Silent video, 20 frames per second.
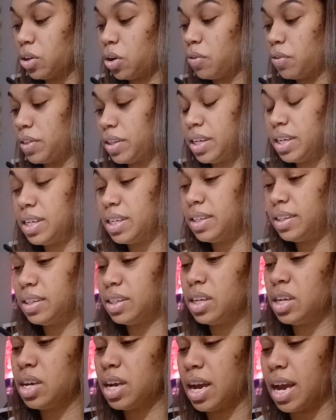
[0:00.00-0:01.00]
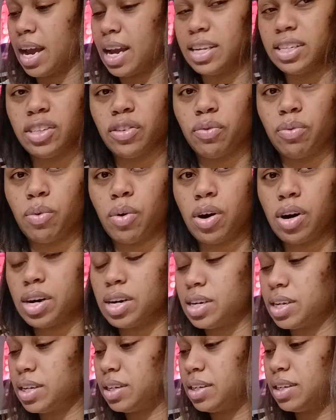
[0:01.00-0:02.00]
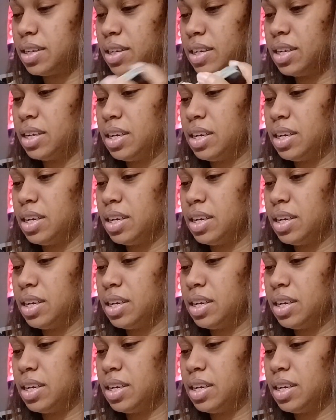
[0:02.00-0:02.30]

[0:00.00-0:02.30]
over this. Ace of Wands.